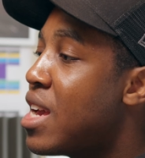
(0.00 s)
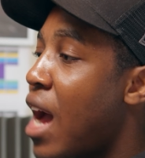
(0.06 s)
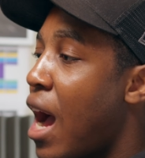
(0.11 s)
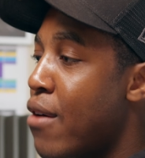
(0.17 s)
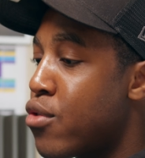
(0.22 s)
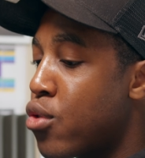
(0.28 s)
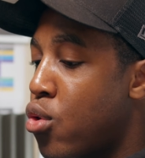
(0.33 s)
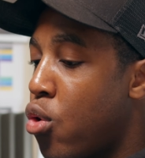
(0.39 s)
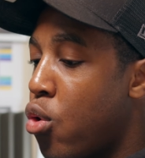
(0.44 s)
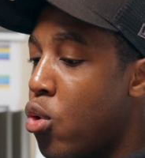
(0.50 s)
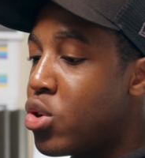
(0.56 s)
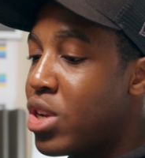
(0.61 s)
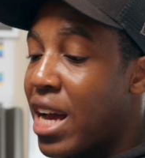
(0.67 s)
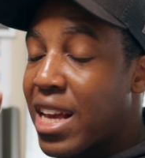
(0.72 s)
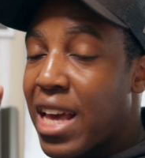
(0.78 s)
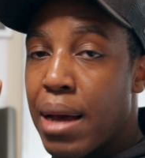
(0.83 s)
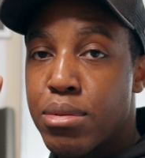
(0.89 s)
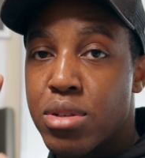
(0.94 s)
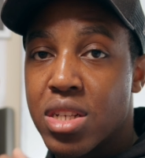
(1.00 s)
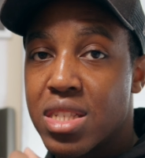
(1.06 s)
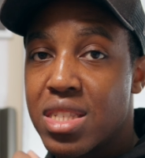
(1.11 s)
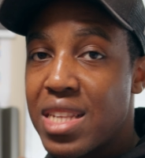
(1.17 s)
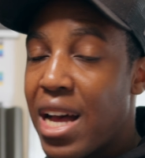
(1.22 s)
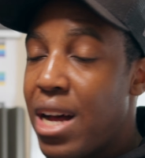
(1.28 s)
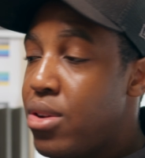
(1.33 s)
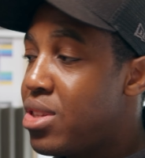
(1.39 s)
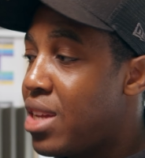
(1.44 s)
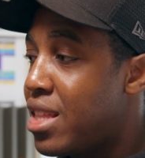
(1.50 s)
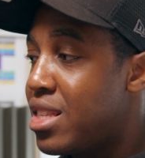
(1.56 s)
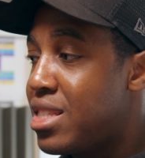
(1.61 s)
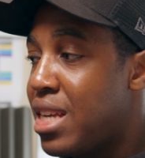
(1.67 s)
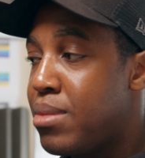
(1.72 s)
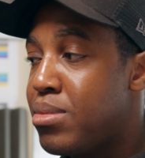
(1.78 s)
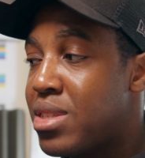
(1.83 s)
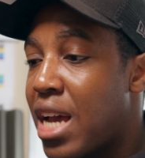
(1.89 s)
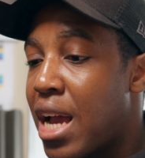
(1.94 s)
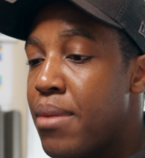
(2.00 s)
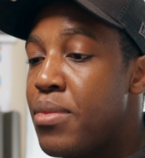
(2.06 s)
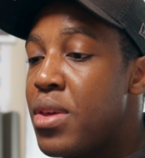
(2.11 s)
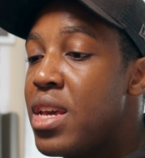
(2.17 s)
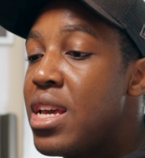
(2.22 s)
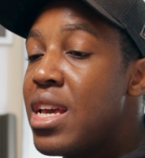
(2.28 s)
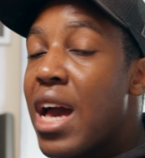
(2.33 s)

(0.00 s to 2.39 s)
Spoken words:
I capture sound at the same time